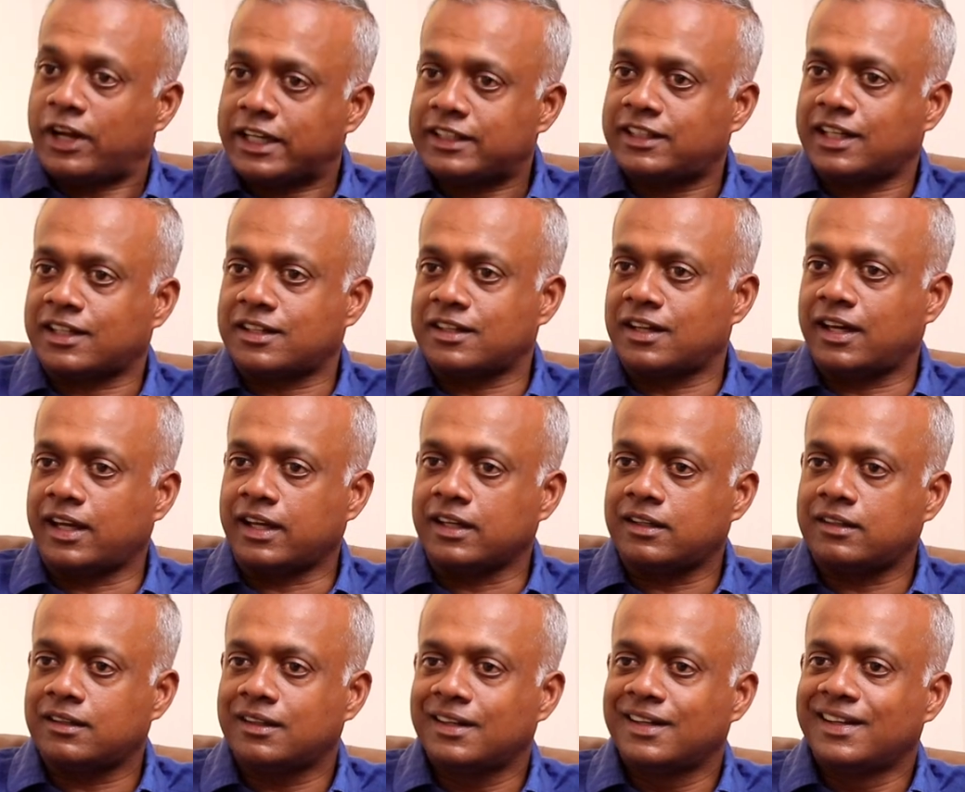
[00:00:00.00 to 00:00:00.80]
a flight that
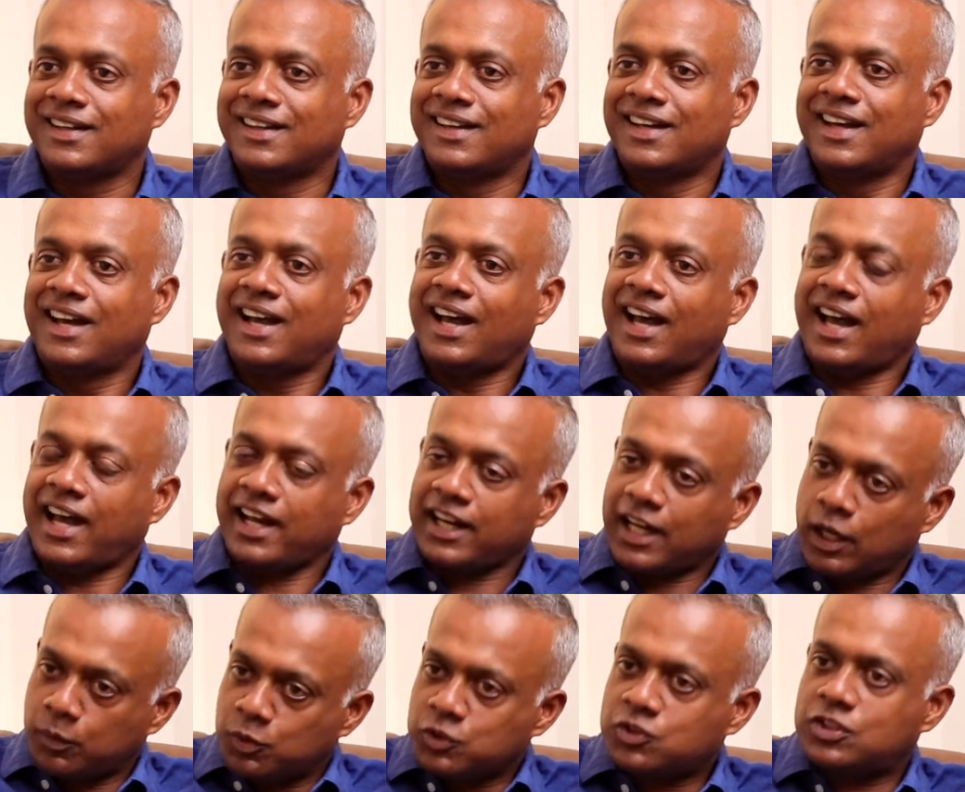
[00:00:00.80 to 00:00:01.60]
night
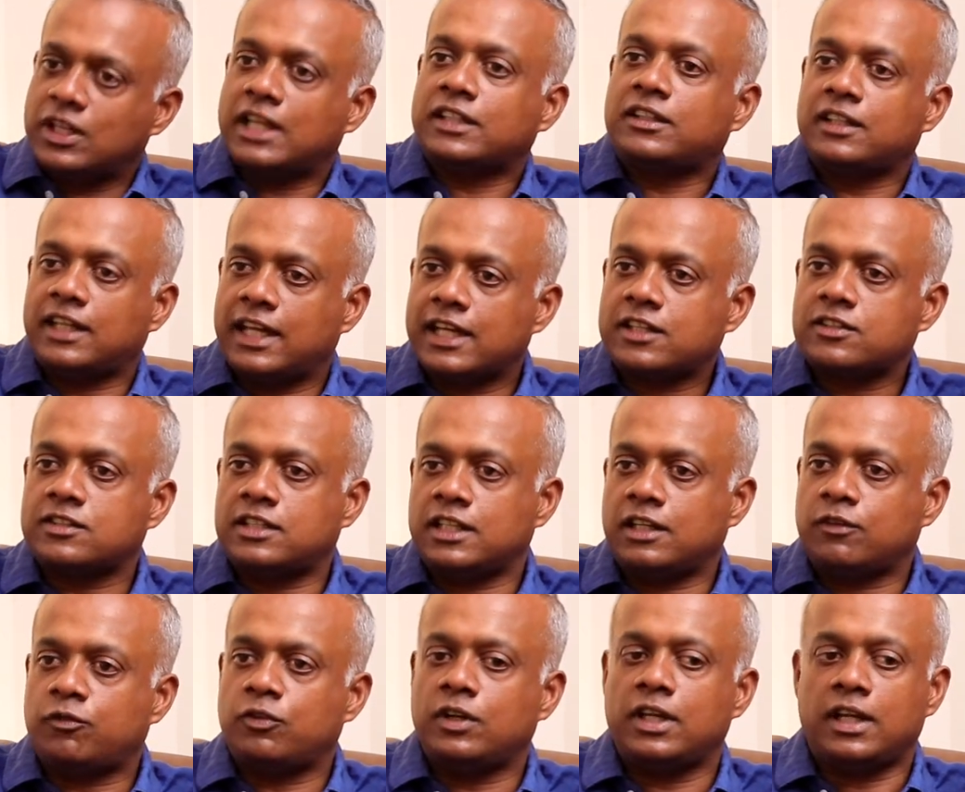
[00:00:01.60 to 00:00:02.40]
and I was there the
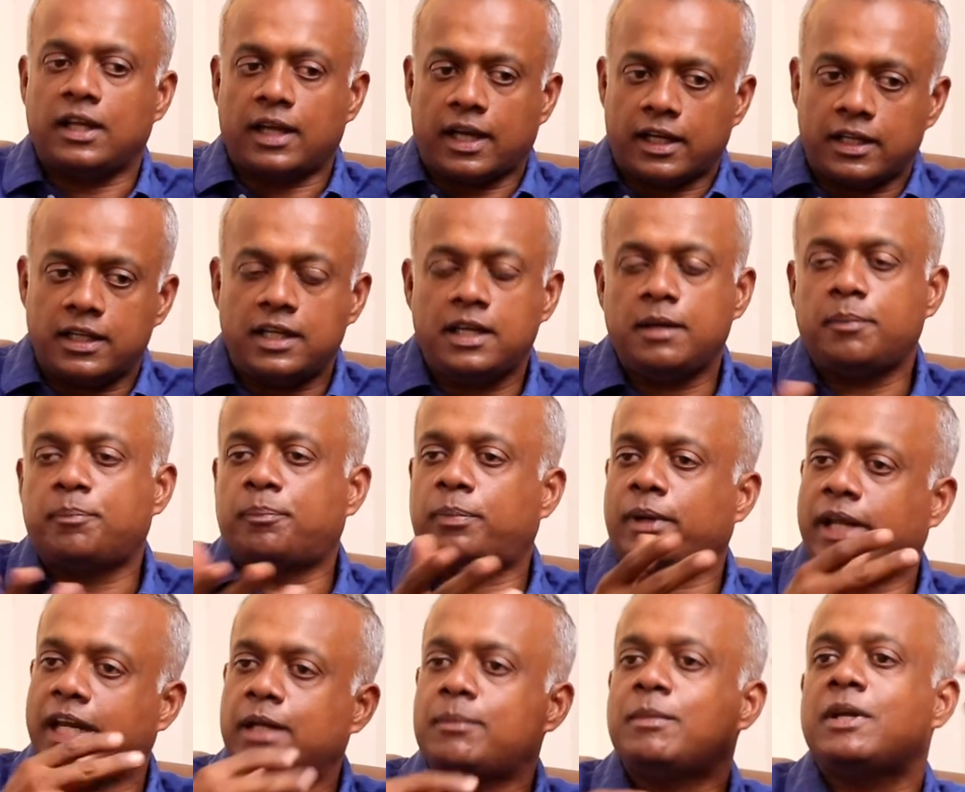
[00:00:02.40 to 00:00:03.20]
next evening and he
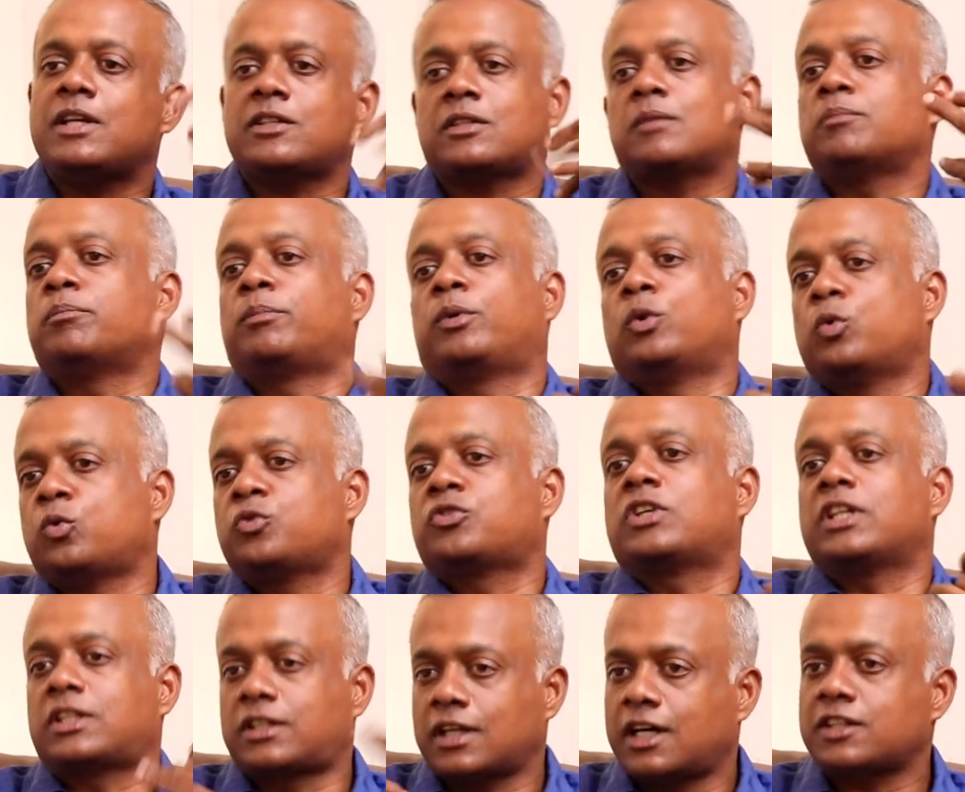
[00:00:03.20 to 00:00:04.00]
played me some
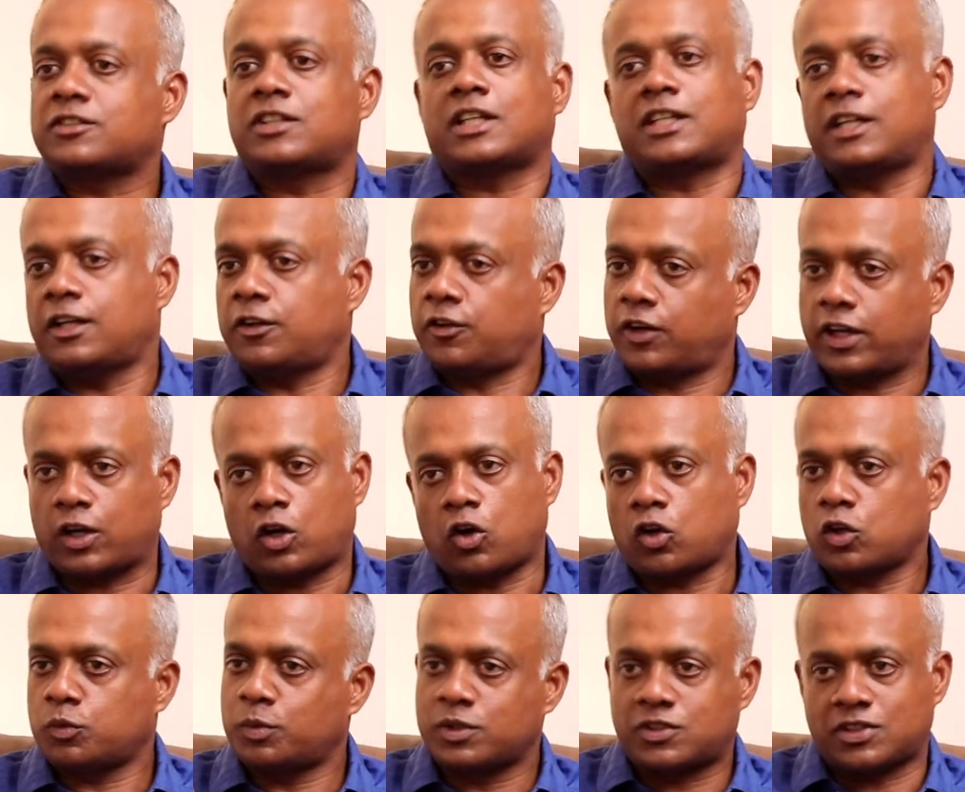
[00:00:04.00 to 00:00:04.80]
blues guitars that he had
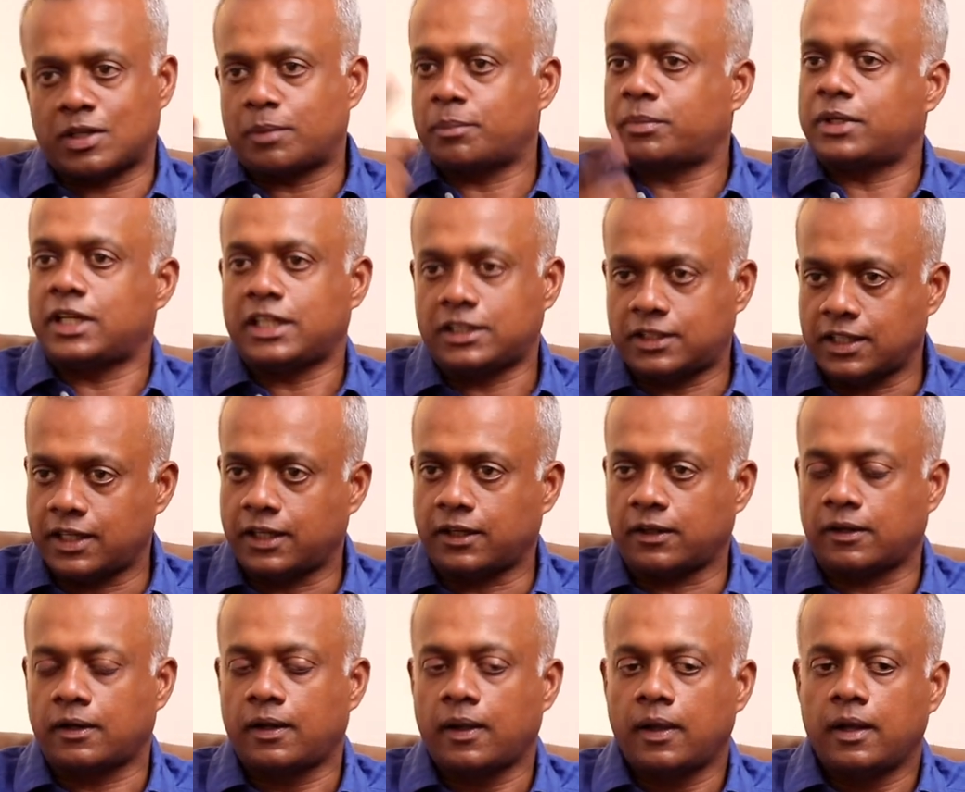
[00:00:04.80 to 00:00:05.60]
recorded with somebody
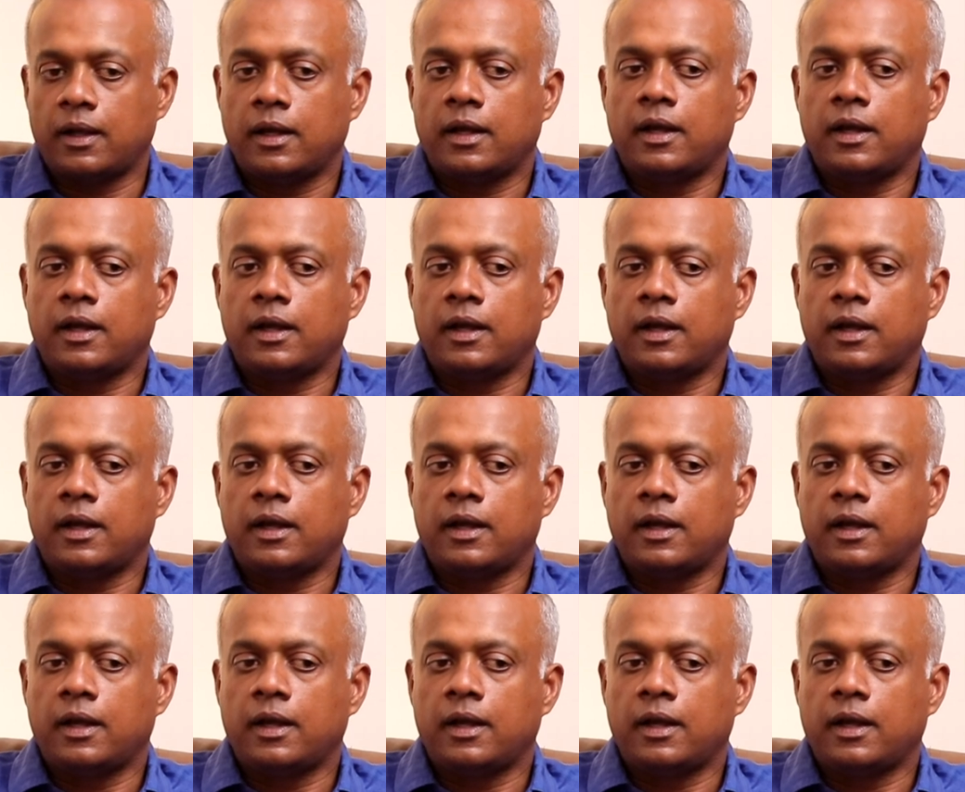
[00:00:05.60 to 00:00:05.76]
there.